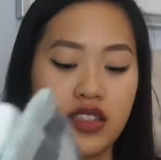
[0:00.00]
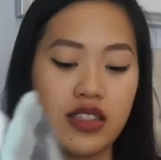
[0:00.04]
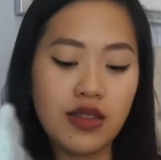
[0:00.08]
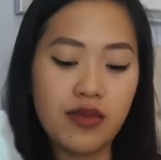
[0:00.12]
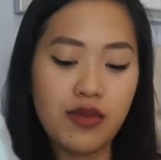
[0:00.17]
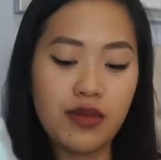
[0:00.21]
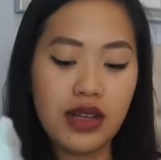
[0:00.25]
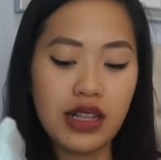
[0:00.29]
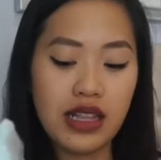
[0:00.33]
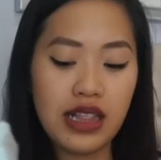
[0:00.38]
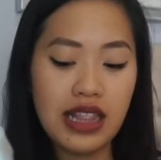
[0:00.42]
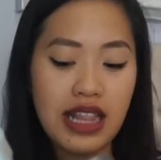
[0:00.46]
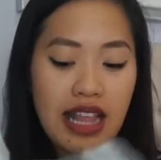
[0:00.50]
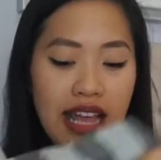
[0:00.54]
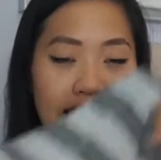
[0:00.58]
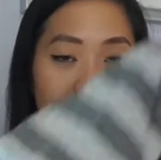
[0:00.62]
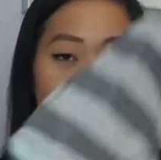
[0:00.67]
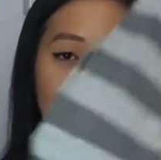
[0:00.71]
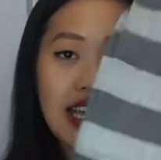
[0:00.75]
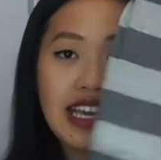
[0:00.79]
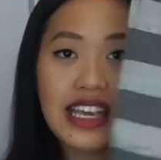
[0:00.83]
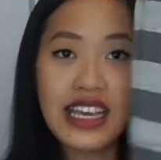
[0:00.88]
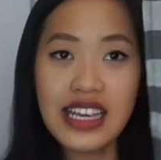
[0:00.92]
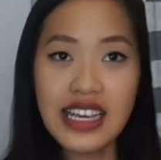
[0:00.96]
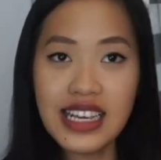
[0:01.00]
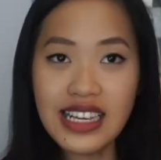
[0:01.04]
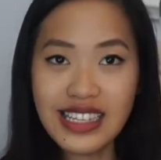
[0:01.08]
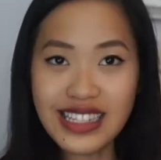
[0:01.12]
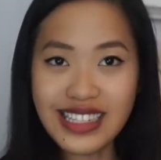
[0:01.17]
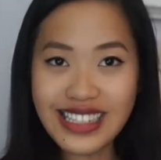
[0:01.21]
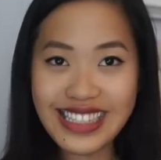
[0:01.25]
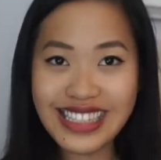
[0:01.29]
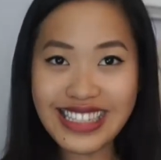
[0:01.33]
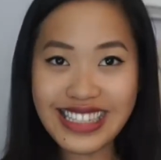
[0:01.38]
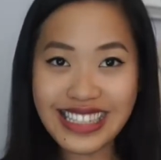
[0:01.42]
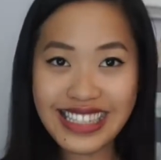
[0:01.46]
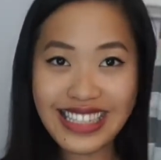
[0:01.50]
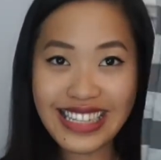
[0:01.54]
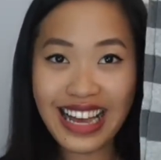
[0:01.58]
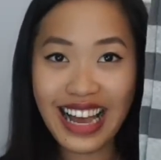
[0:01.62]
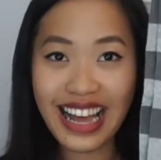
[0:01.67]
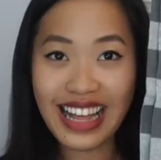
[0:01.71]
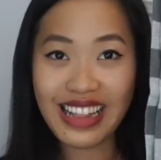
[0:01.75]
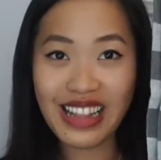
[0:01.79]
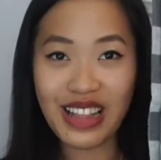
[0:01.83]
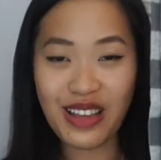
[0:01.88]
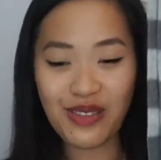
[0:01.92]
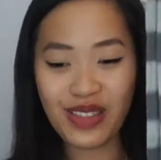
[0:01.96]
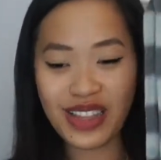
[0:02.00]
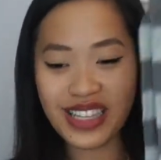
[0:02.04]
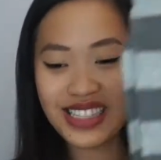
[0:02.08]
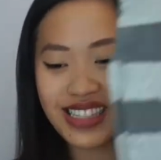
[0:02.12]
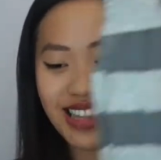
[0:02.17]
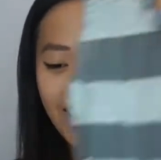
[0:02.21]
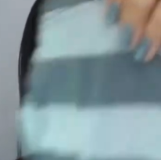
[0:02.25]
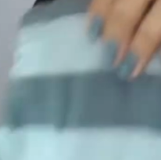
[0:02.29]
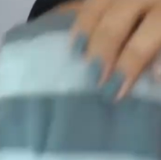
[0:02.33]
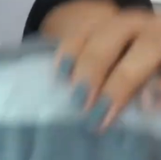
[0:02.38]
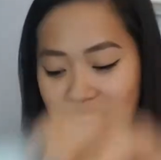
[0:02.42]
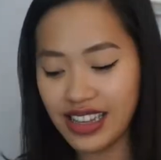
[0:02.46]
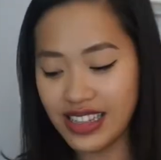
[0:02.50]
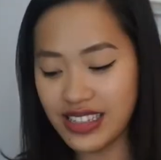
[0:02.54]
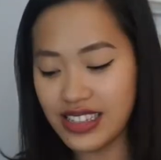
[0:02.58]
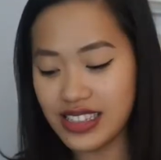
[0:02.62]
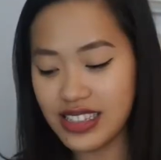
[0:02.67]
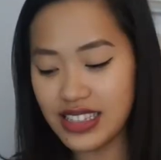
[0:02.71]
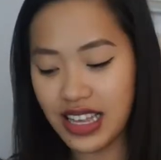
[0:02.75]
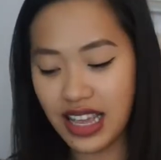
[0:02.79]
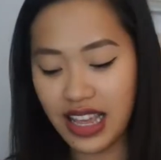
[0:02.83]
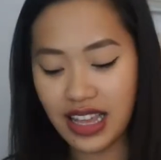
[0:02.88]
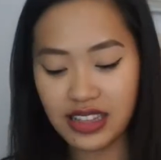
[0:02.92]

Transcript: Some leggings. I love these leggings.